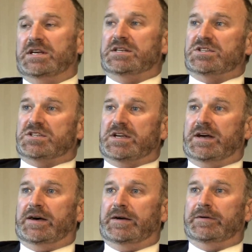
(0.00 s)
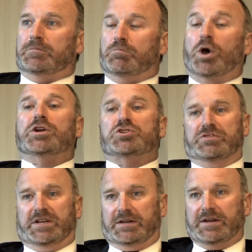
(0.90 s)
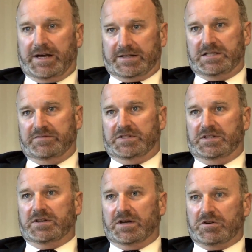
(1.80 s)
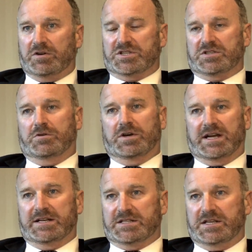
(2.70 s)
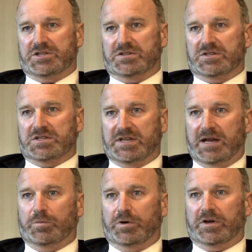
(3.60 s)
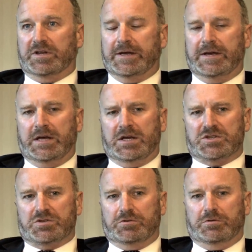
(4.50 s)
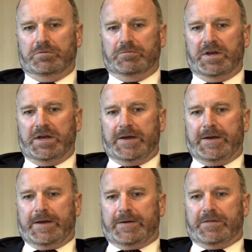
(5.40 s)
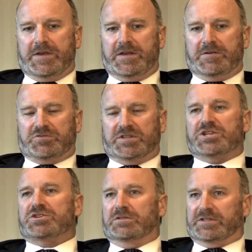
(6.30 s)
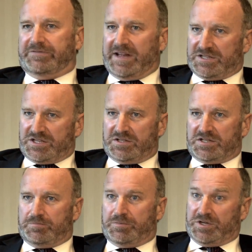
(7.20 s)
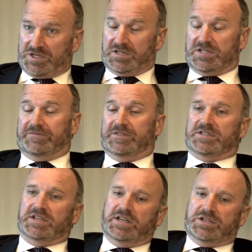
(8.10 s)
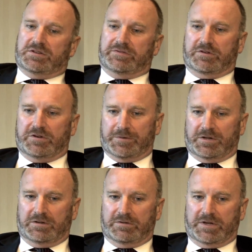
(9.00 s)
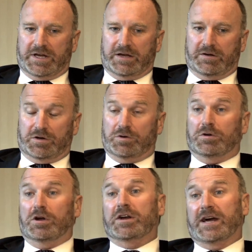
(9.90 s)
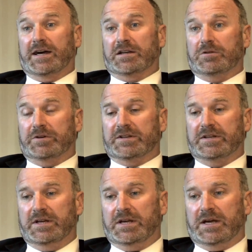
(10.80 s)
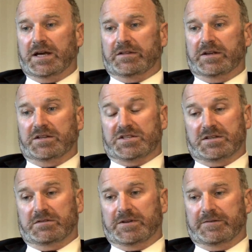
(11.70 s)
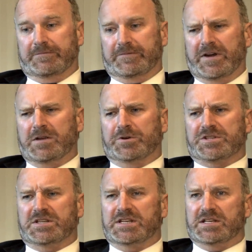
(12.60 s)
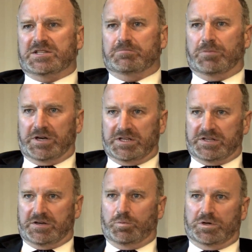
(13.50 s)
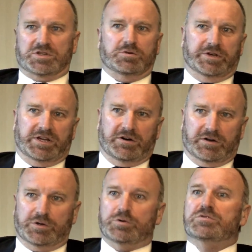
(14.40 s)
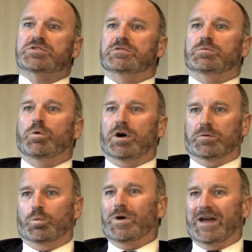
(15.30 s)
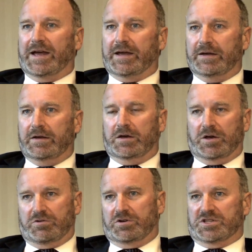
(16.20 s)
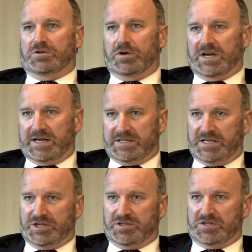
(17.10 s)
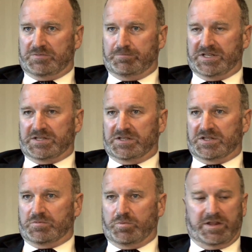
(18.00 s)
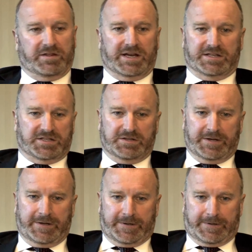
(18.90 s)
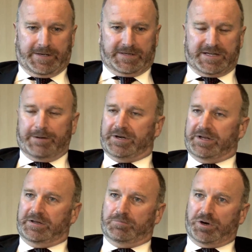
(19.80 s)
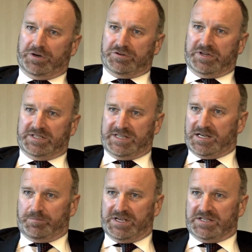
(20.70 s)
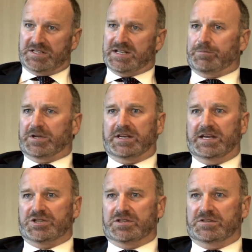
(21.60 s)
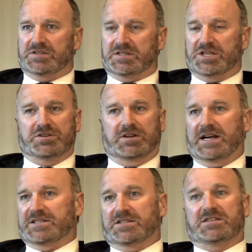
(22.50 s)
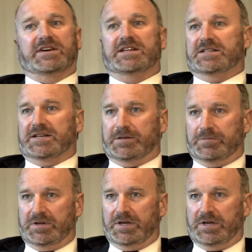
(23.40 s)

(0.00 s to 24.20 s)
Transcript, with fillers: is uh, monitoring activity across an organisation's network. So the traditional defences, because of the sophistication of the criminal, uh, are no longer adequate. And I think there's a, a, very much a need to monitor what's going on, who's doing what, where, across an organisation's business, whether that's examining and monitoring databases, applications, digital assets of any type.